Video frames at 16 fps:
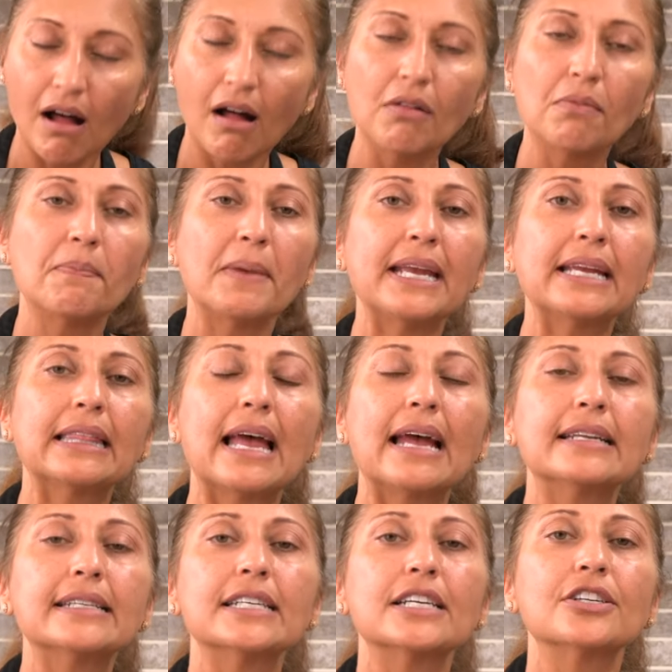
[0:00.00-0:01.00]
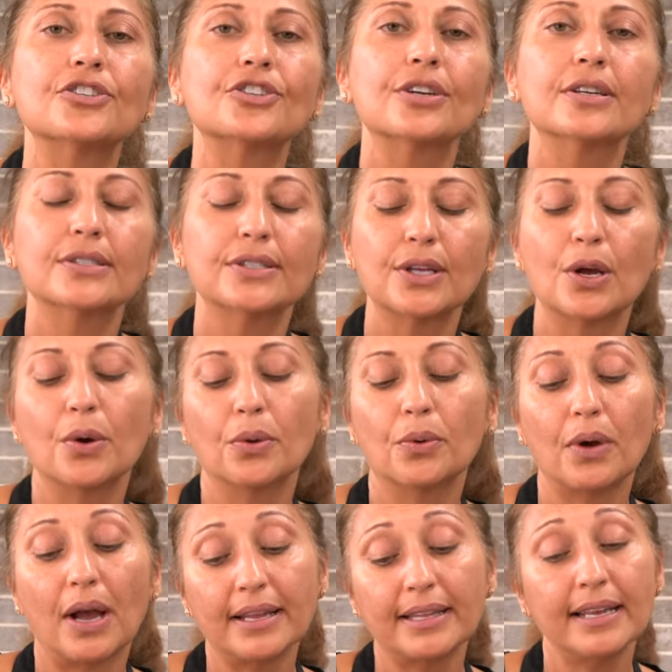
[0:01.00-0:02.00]
I'll make that dish.
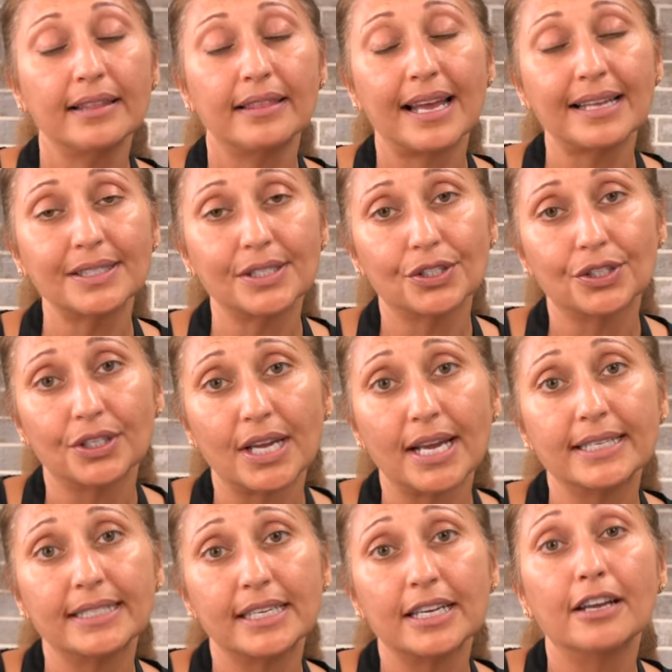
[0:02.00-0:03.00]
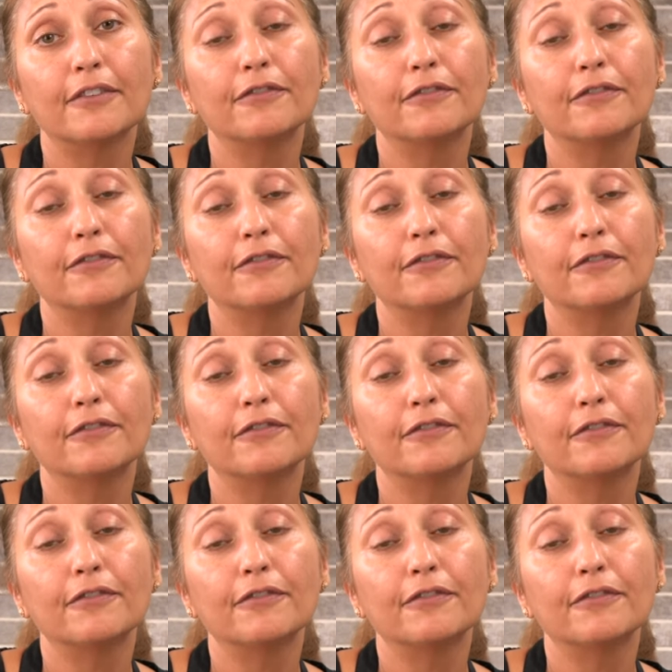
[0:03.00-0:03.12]
So I think that's a good idea.